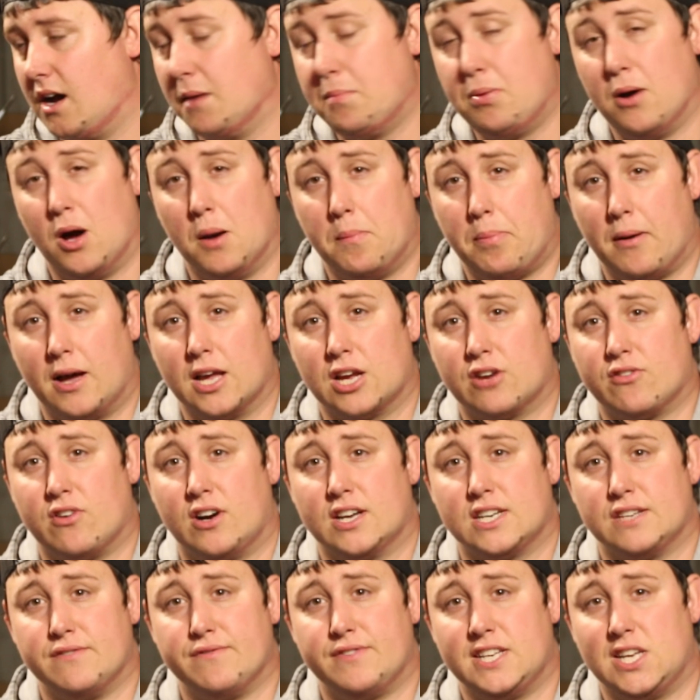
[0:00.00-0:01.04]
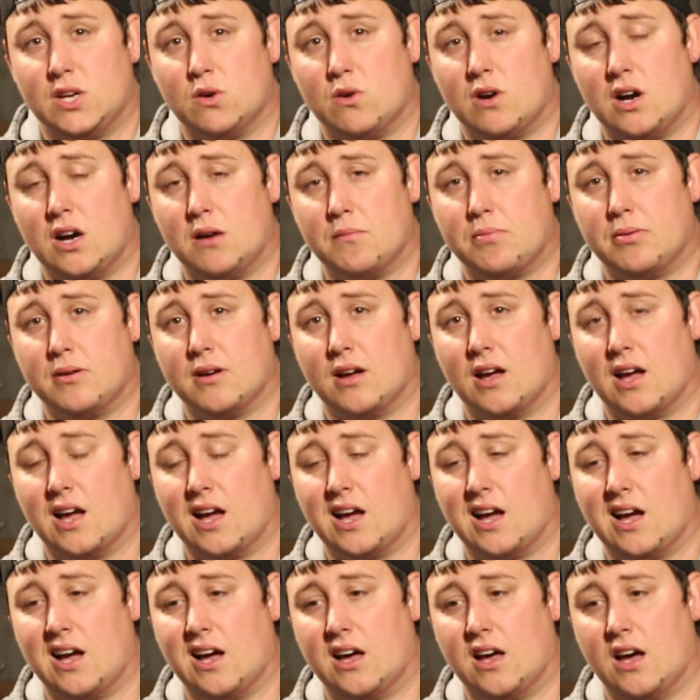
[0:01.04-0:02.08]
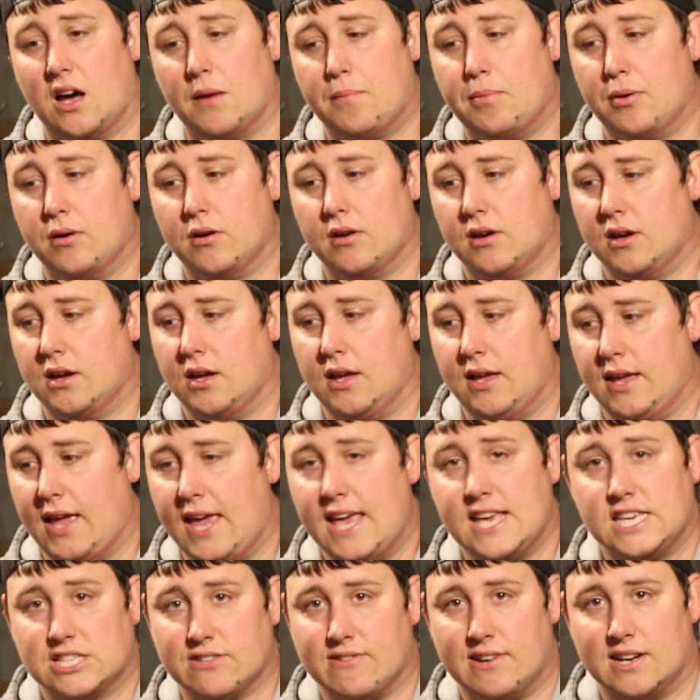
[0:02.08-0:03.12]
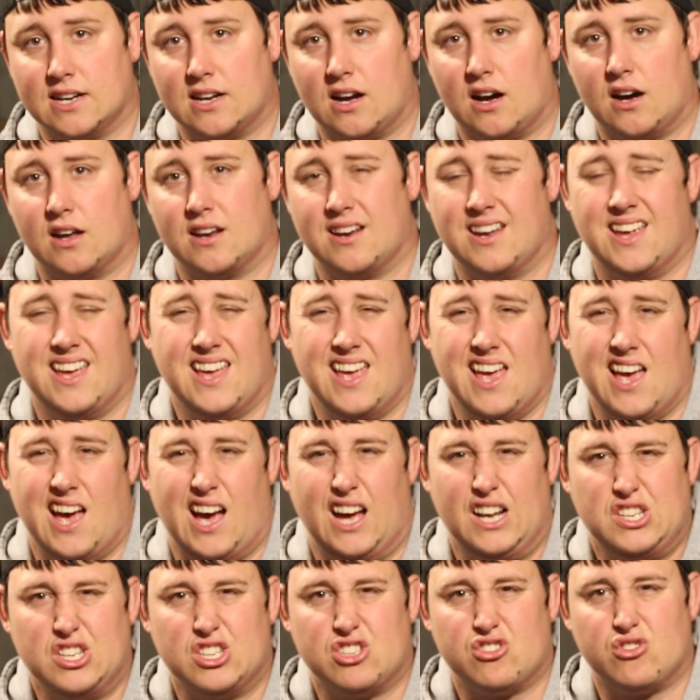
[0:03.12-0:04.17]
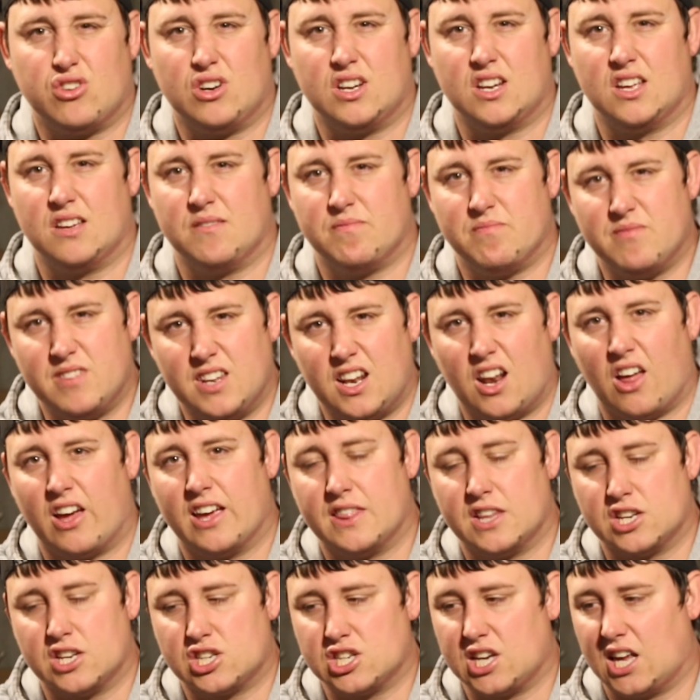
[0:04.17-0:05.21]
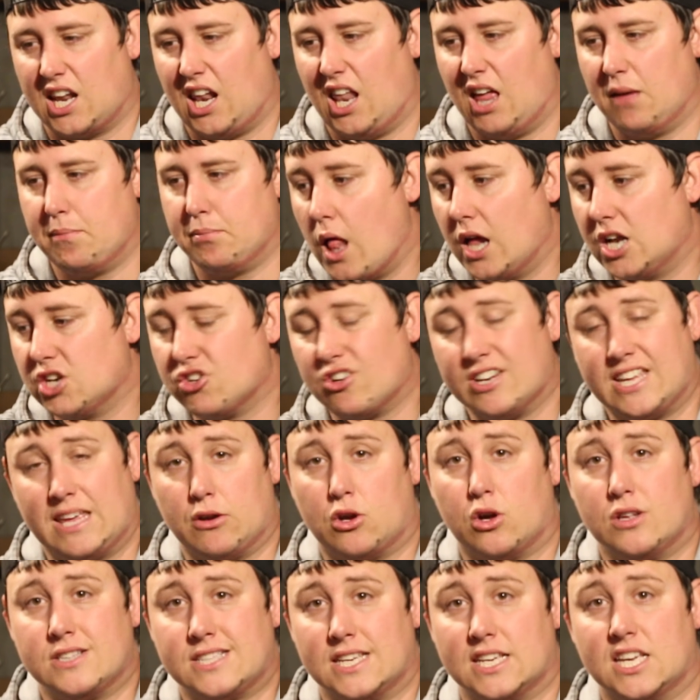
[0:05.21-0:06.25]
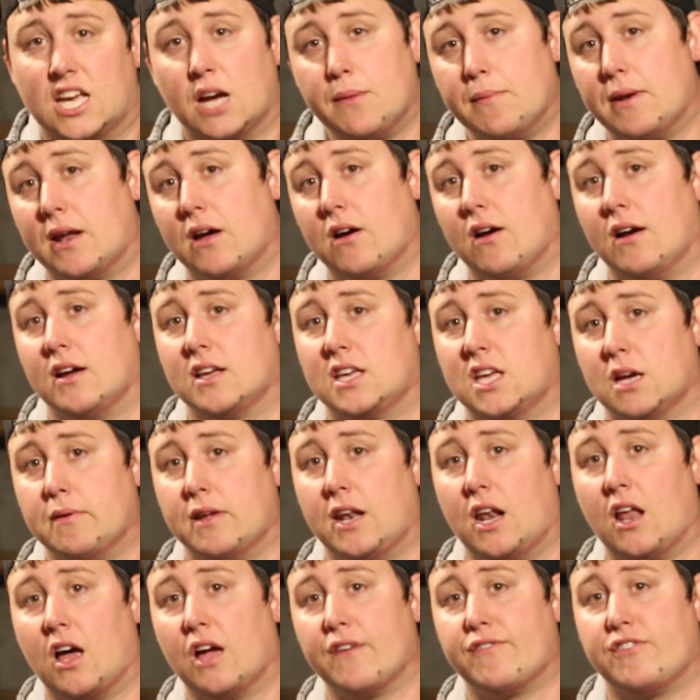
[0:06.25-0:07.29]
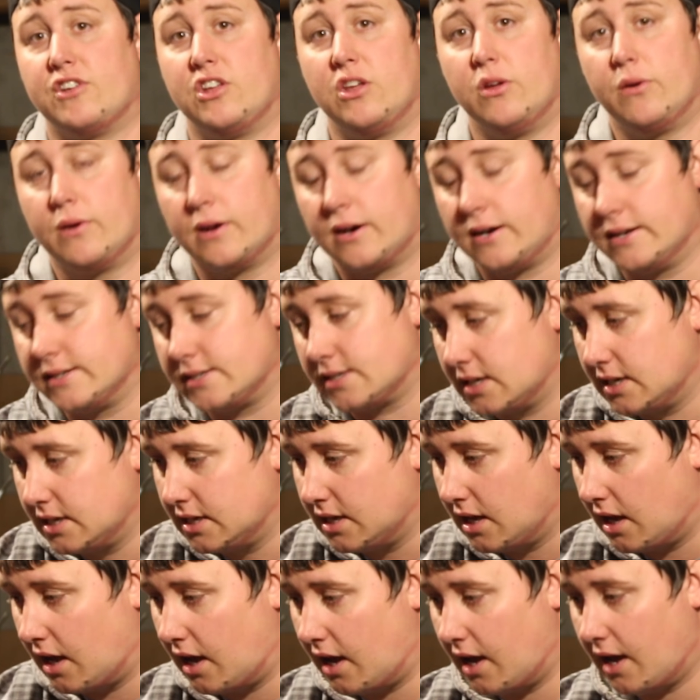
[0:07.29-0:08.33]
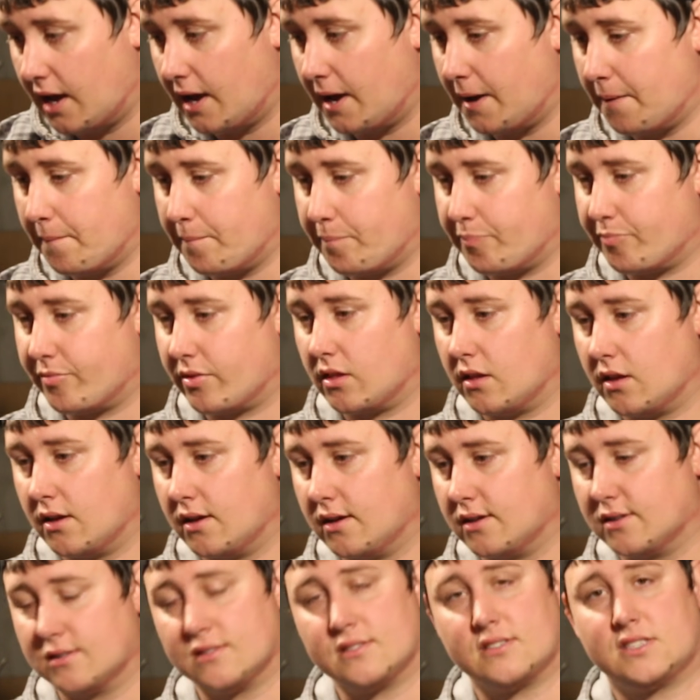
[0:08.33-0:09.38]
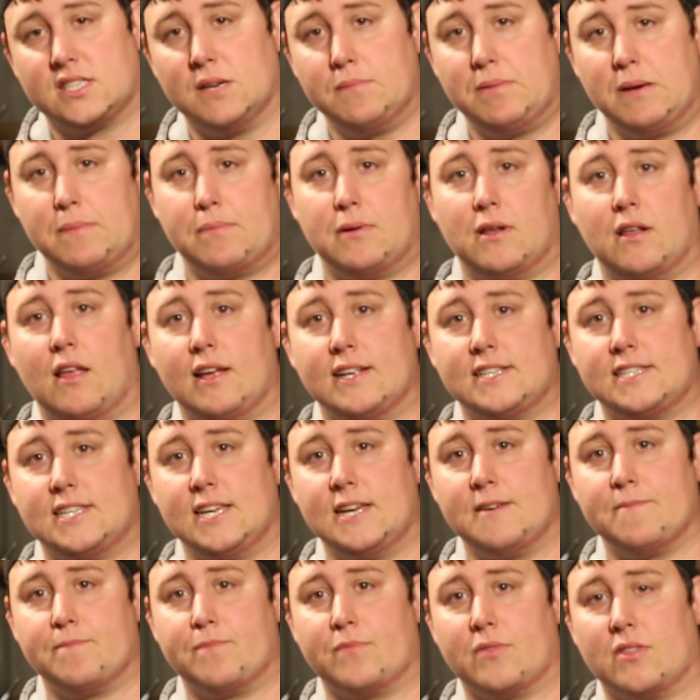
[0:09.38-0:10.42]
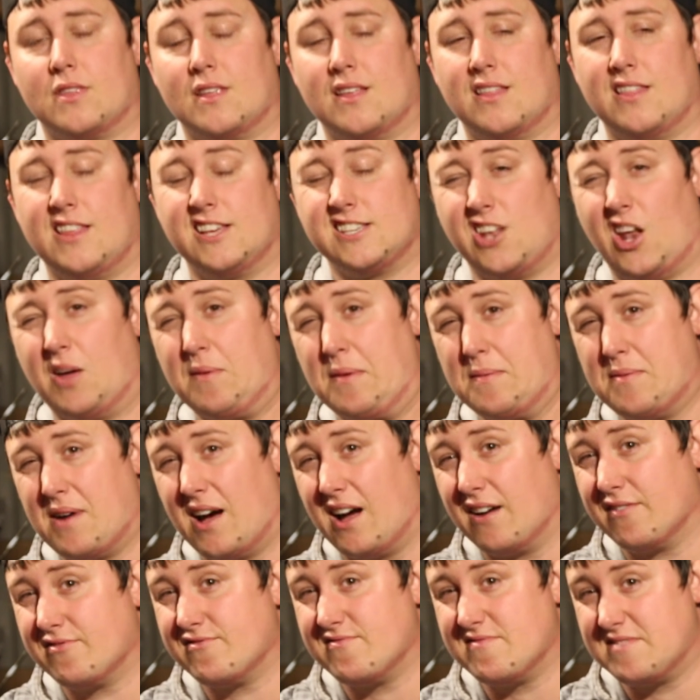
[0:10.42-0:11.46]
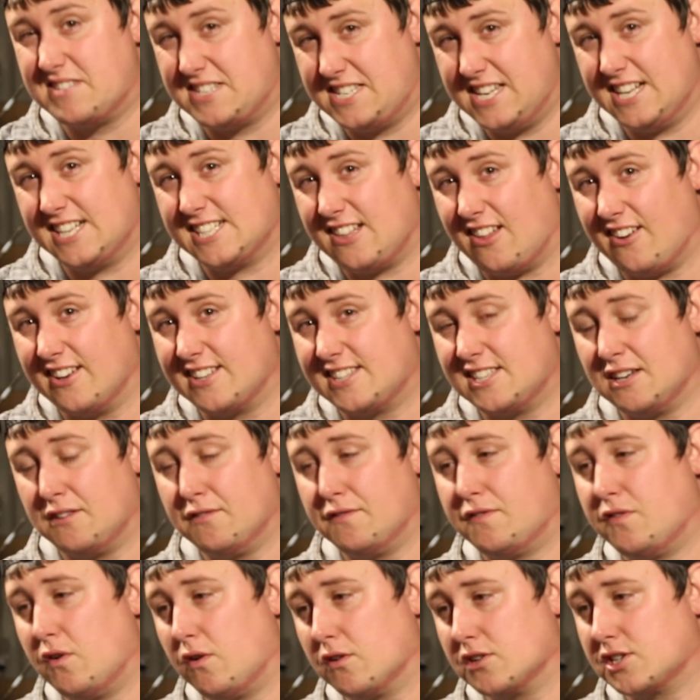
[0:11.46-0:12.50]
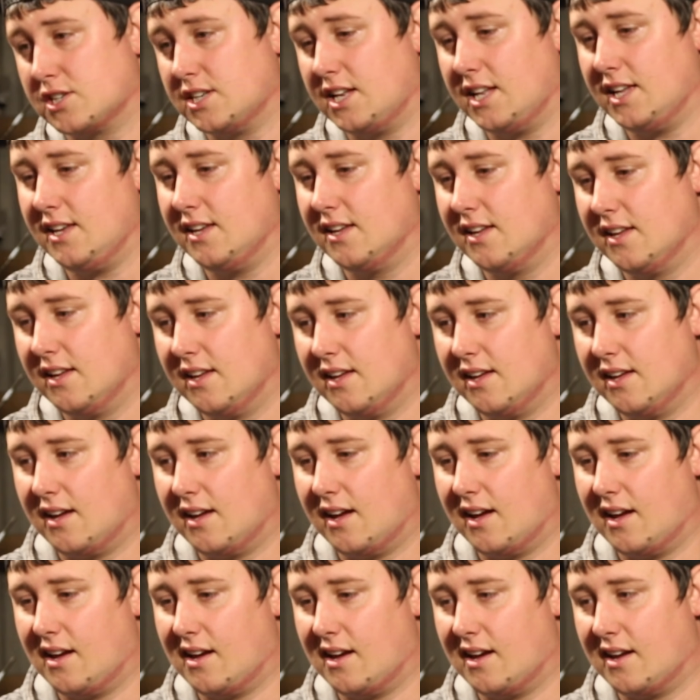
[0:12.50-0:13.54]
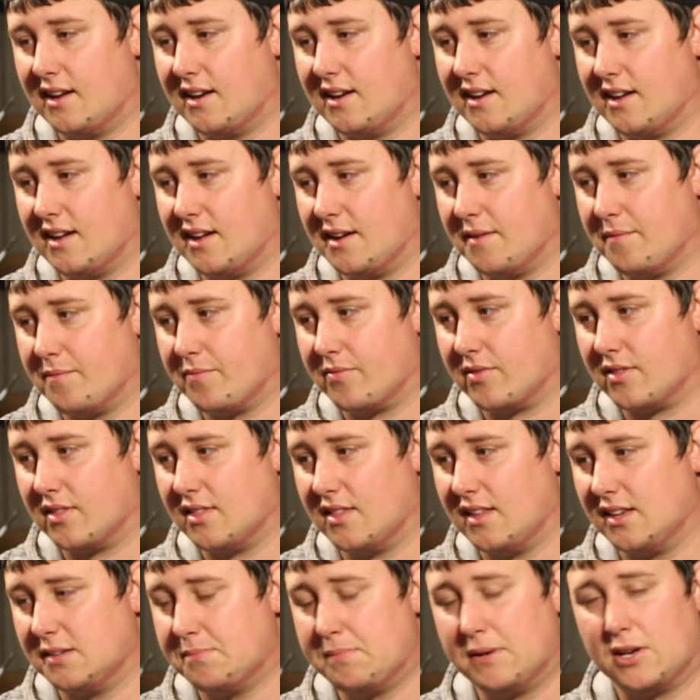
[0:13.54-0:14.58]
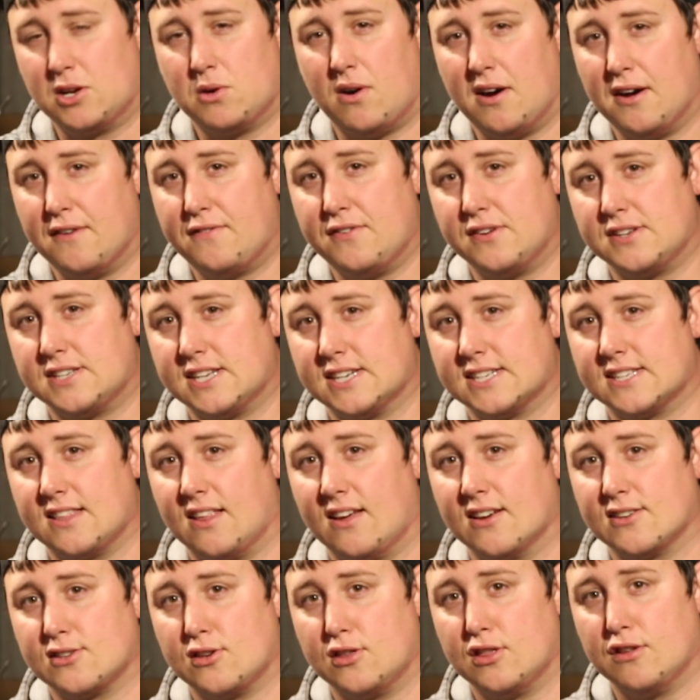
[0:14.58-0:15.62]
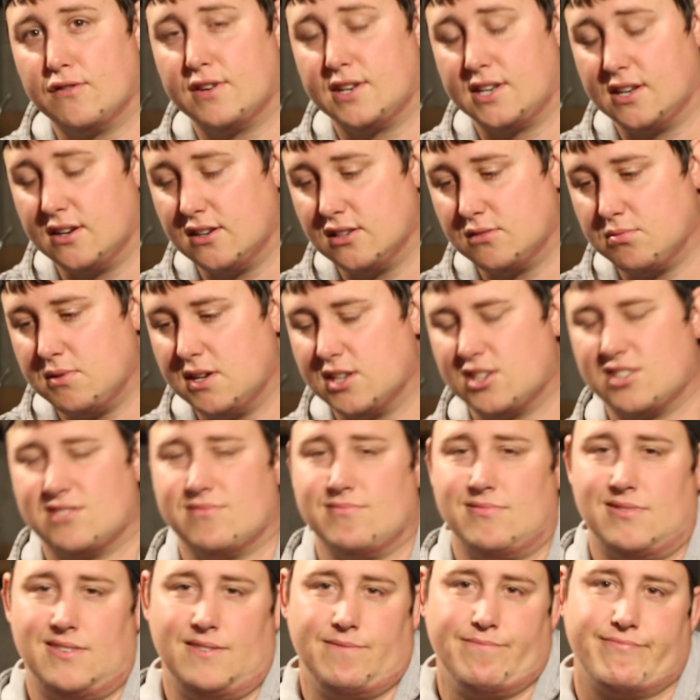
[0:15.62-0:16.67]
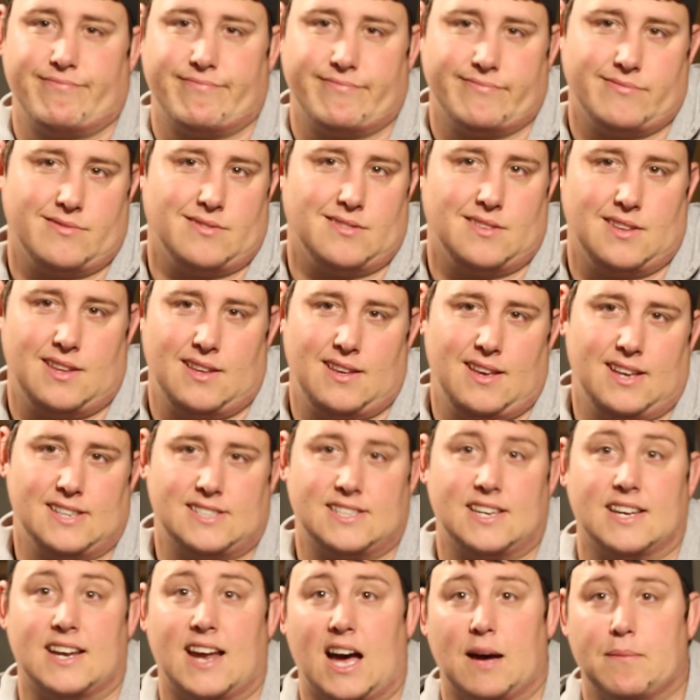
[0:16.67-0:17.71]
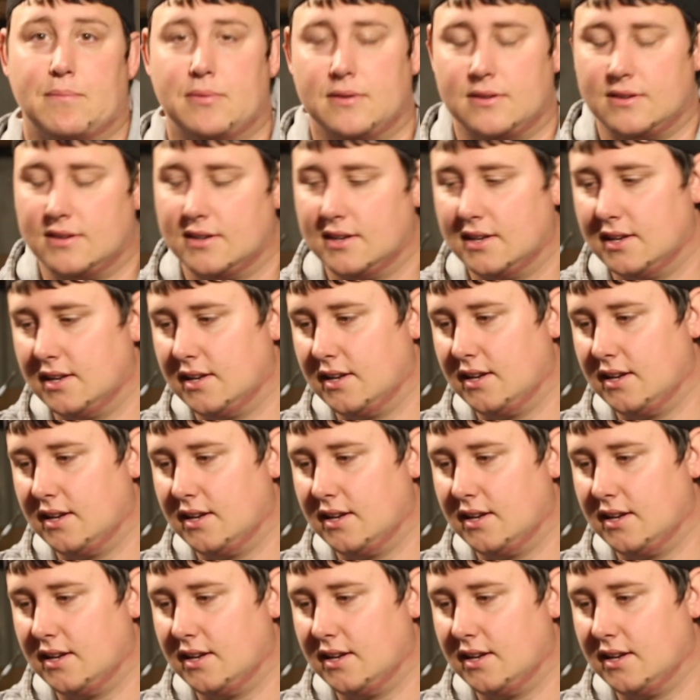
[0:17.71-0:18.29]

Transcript: I put a bike riding video up, I put a Easter egg hunt, and just trying to lighten the channel up, trying to keep content coming out and going live to you guys. Some people have liked it, there's a lot of people have disliked it unfortunately, and there's been quite a few dislikes on the videos, which it's going to happen.